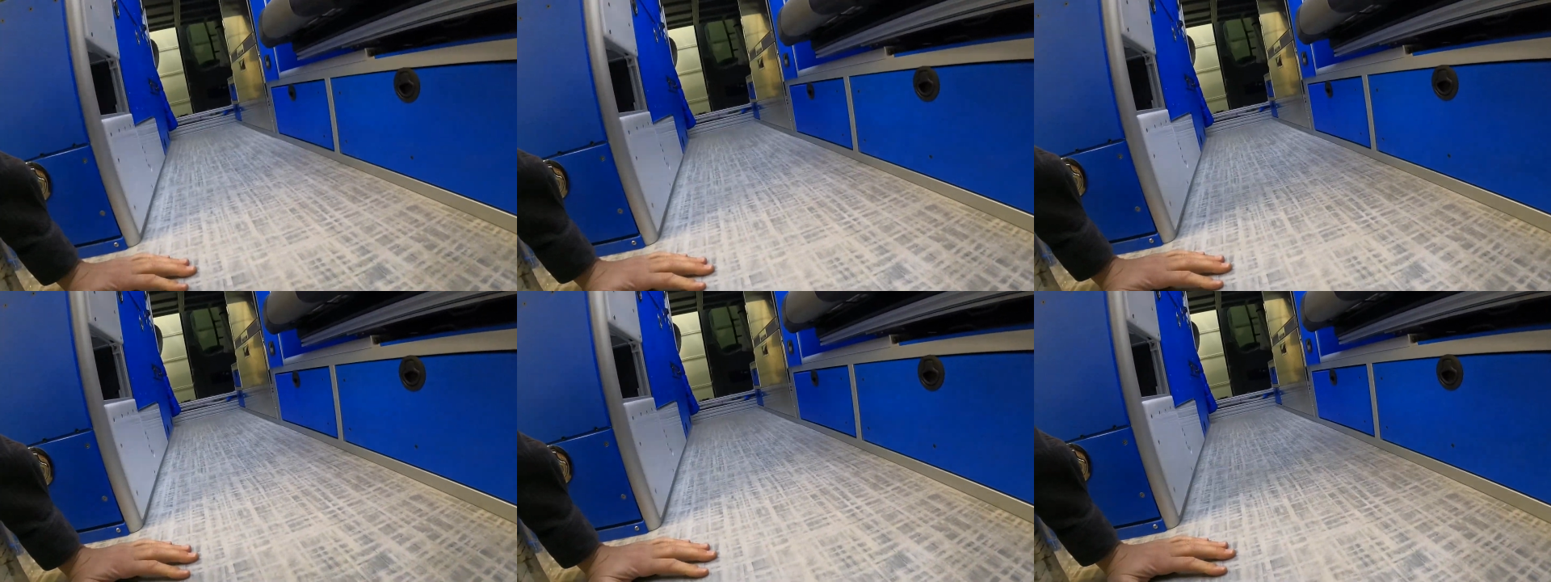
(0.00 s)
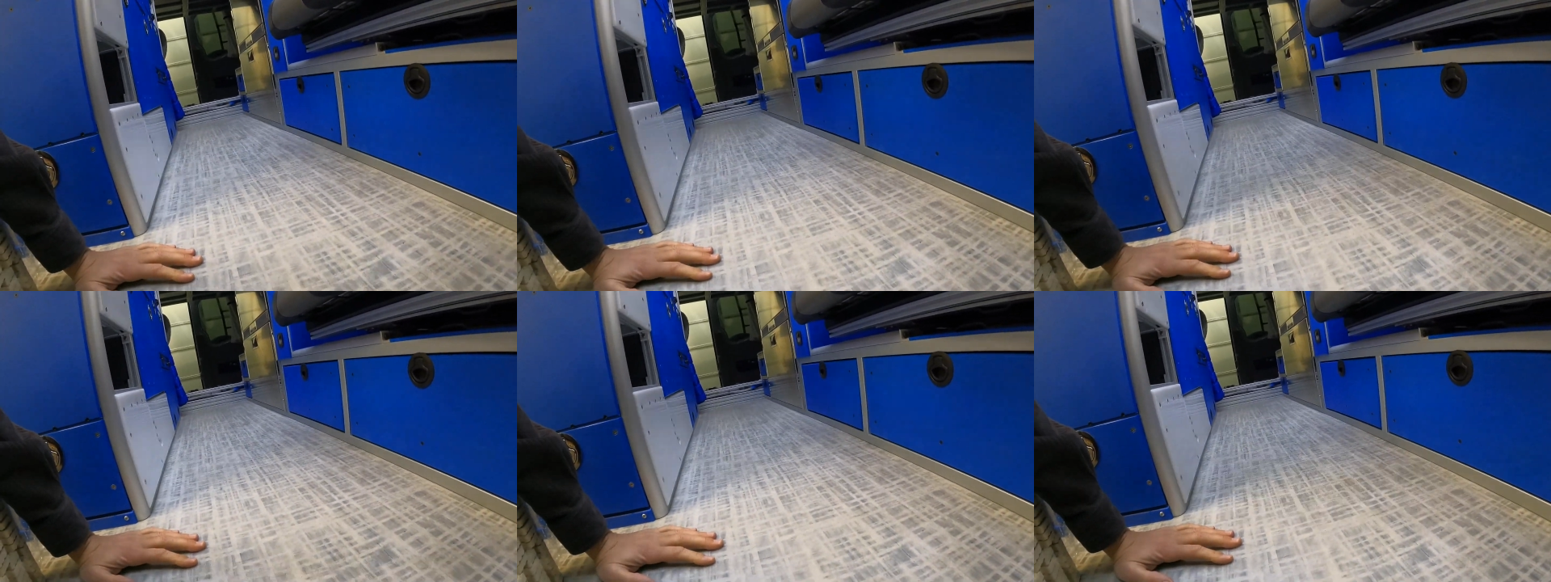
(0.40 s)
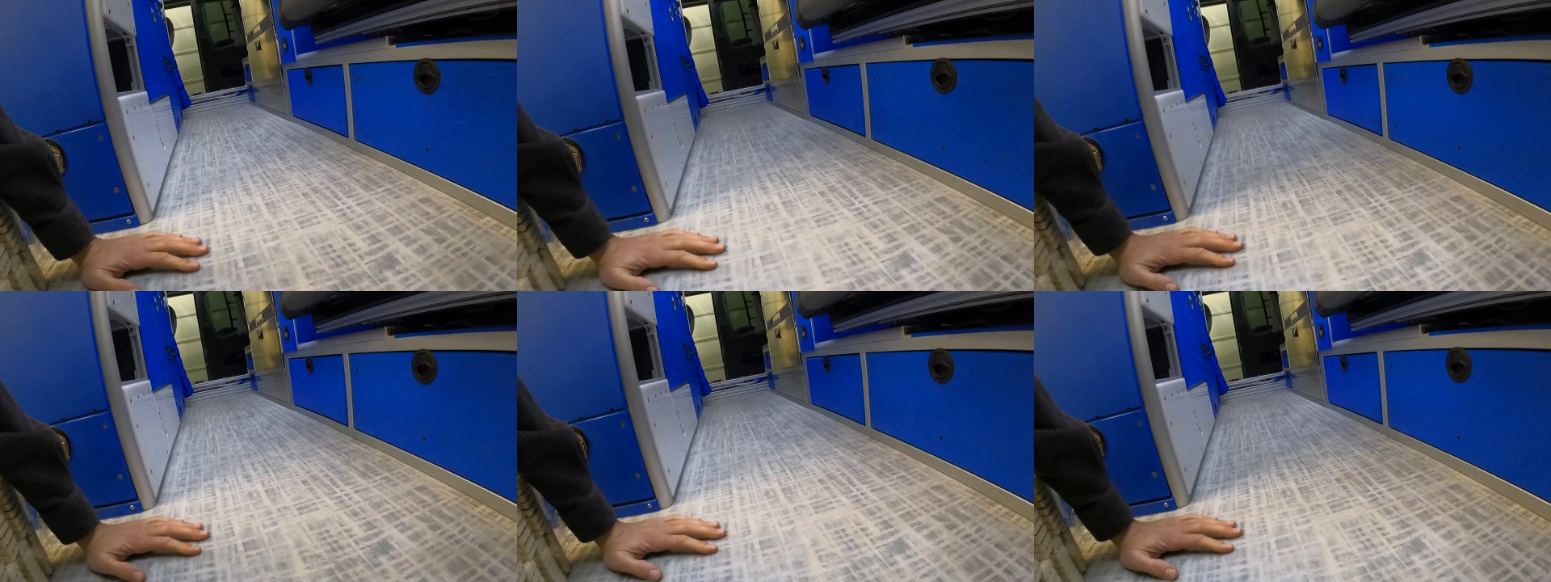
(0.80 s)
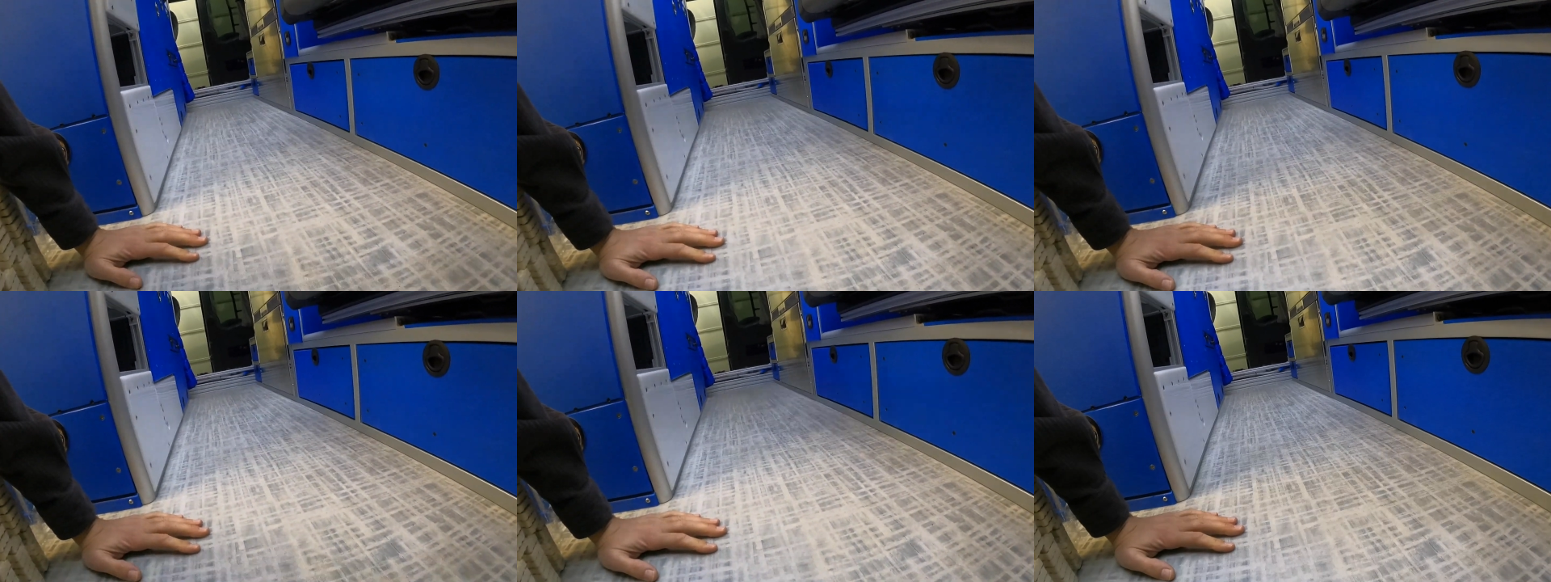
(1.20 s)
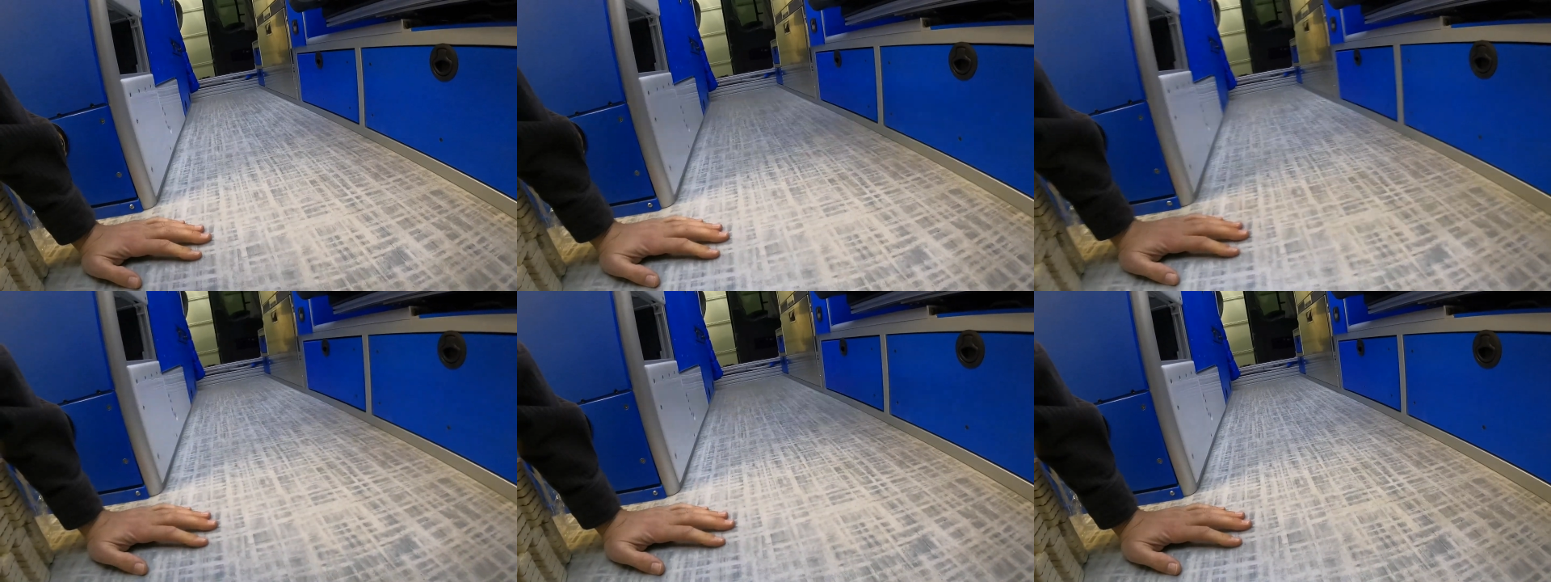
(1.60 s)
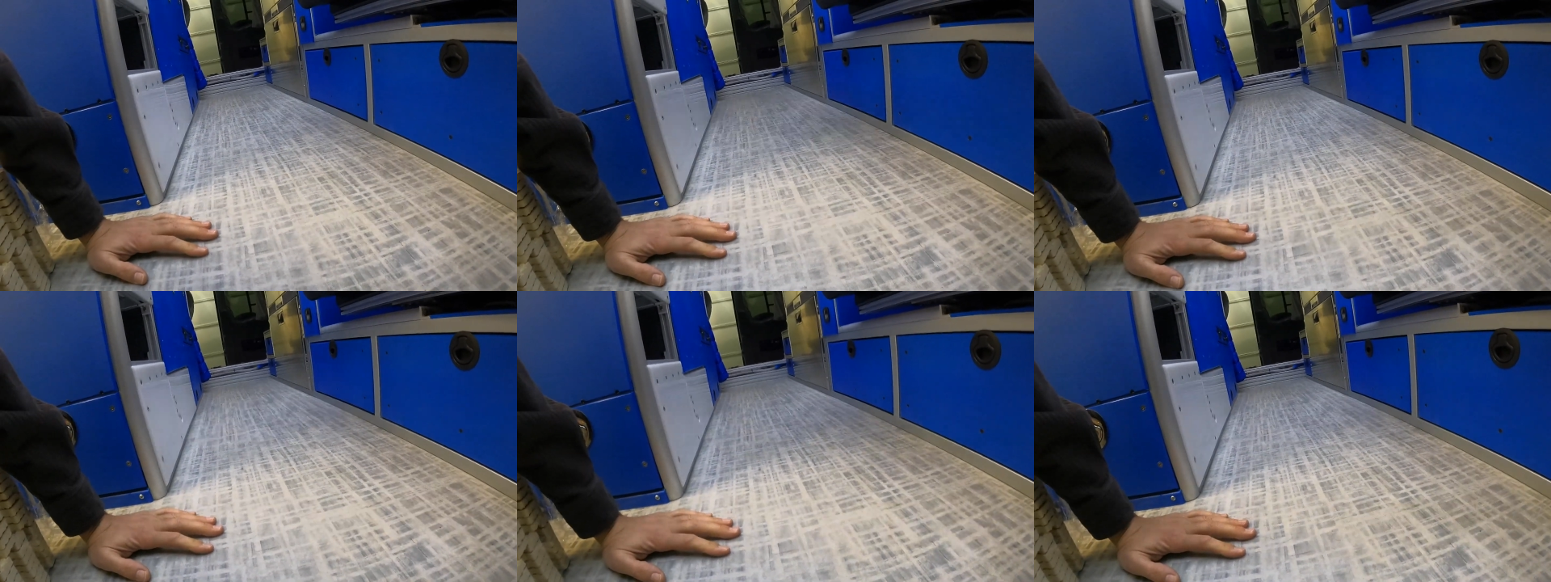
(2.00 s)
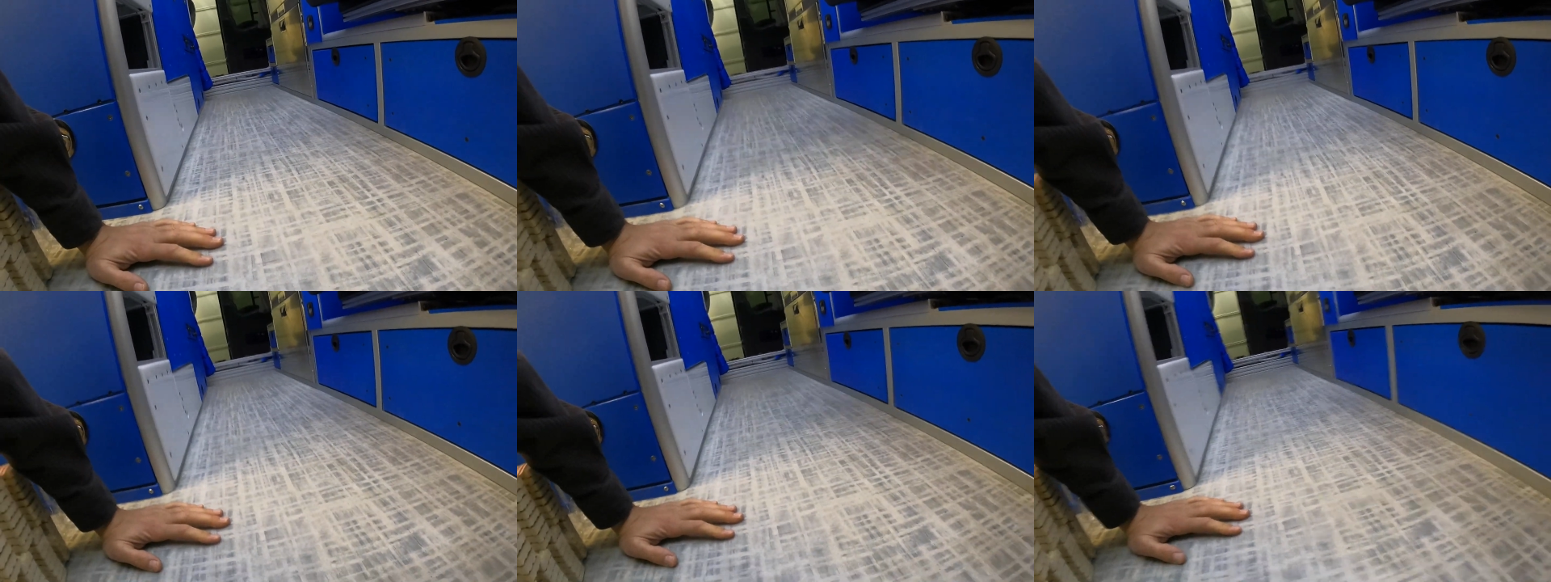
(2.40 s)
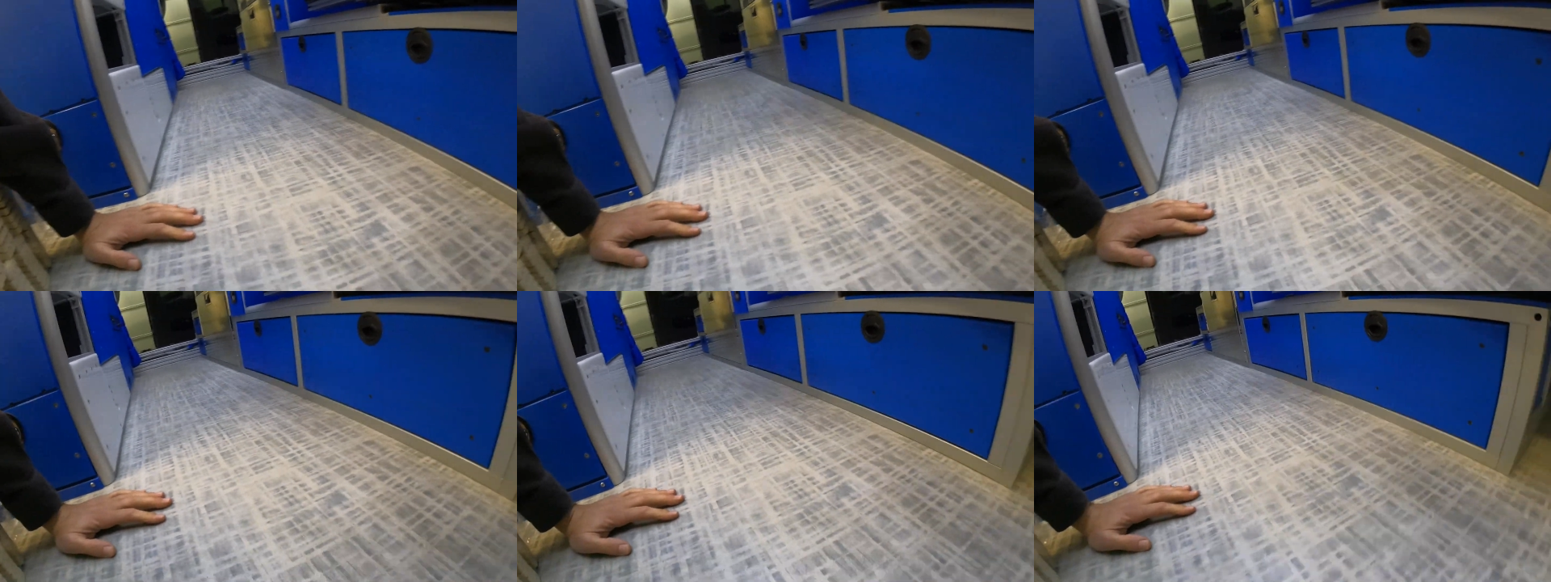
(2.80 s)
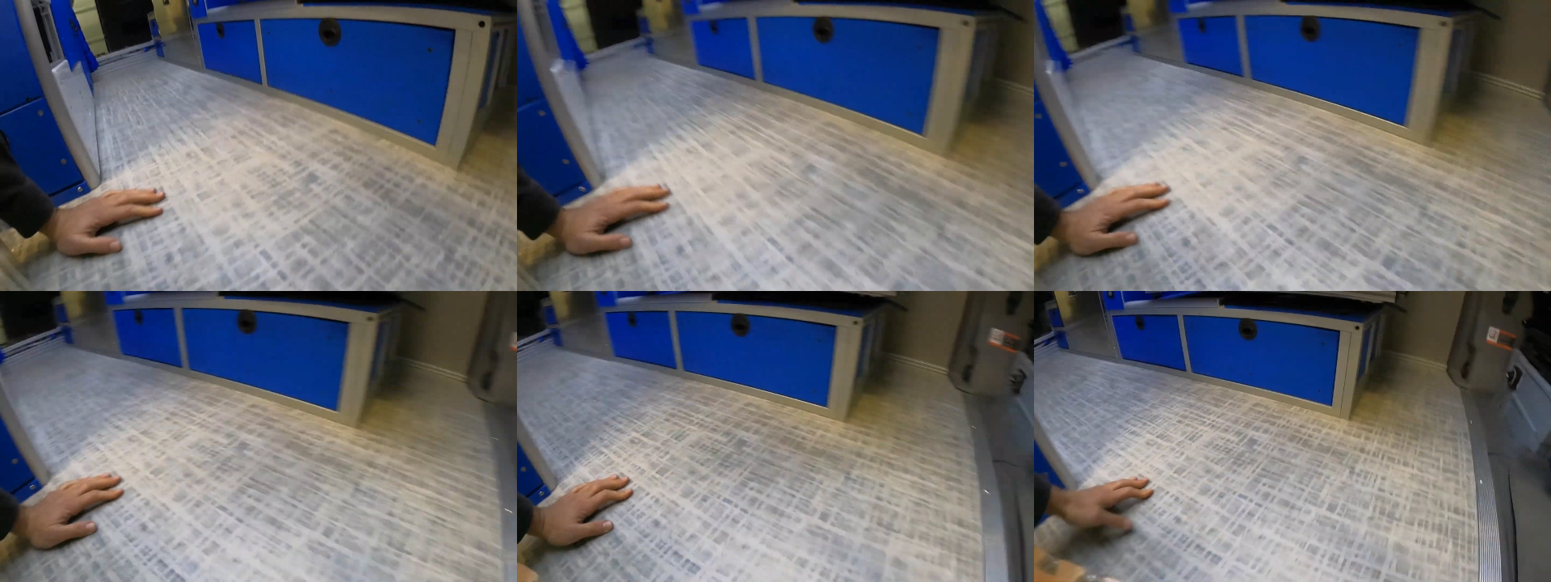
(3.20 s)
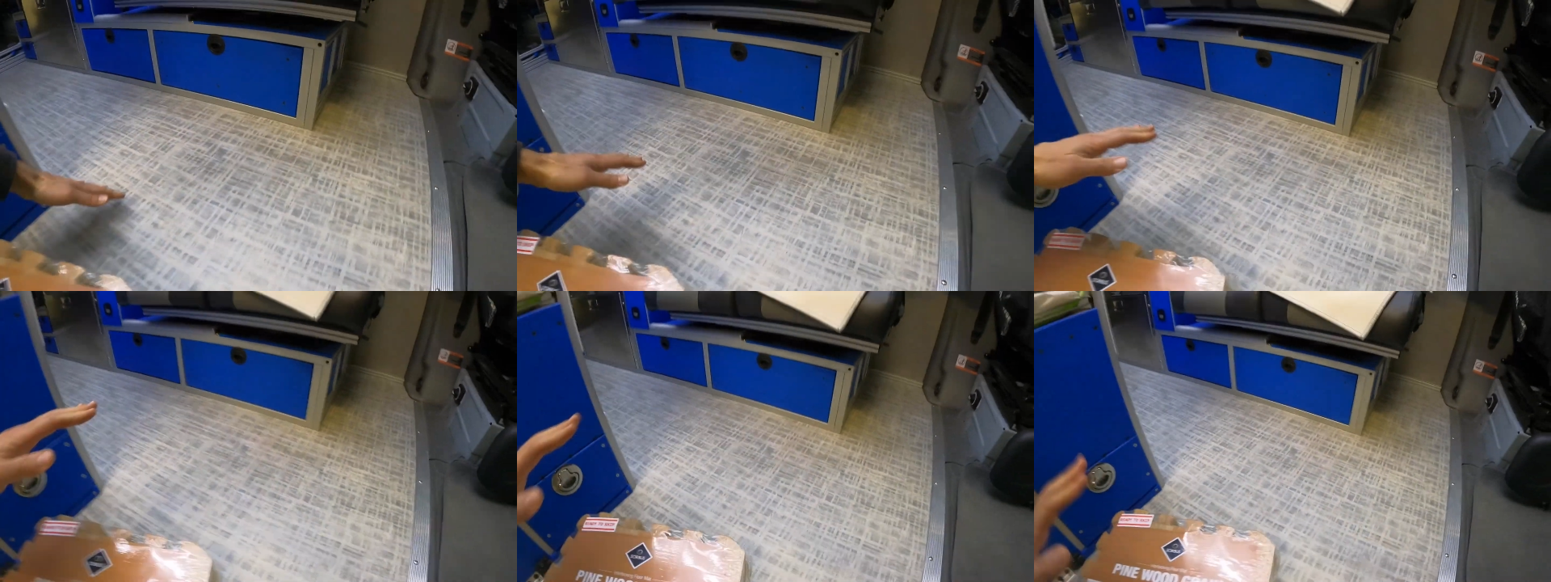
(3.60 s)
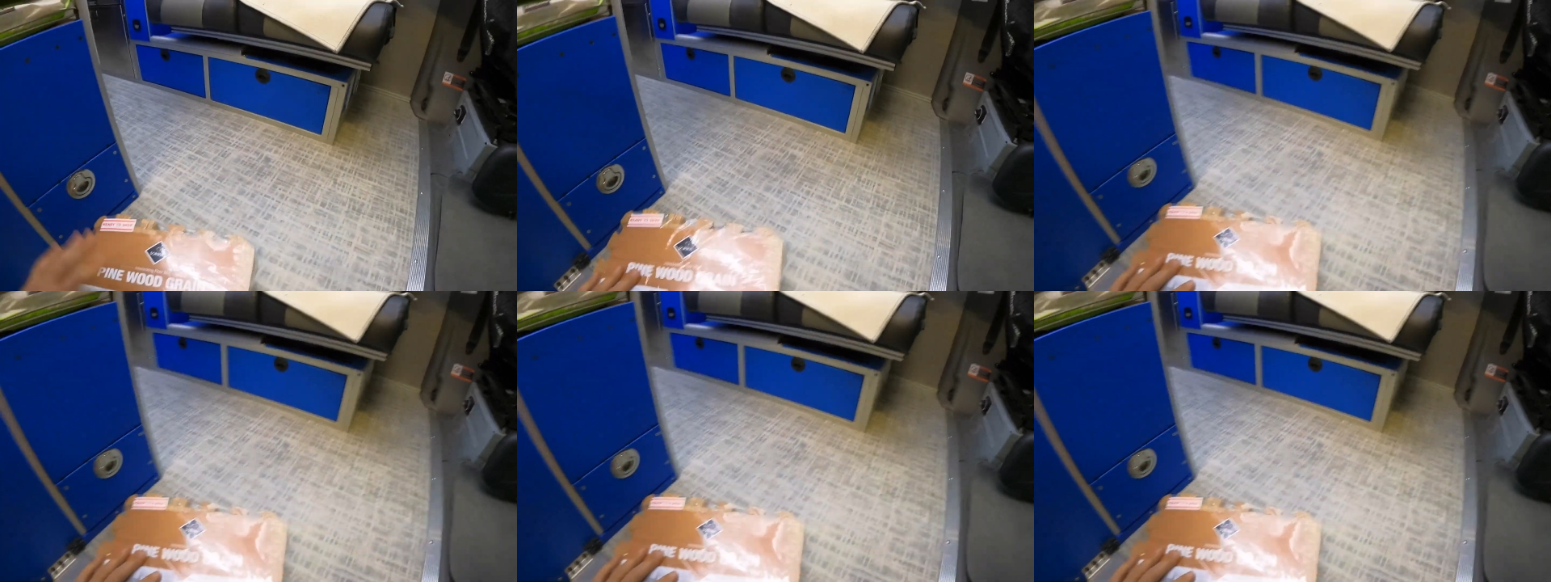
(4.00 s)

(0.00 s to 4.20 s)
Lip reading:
Nobody's mouth can be seen.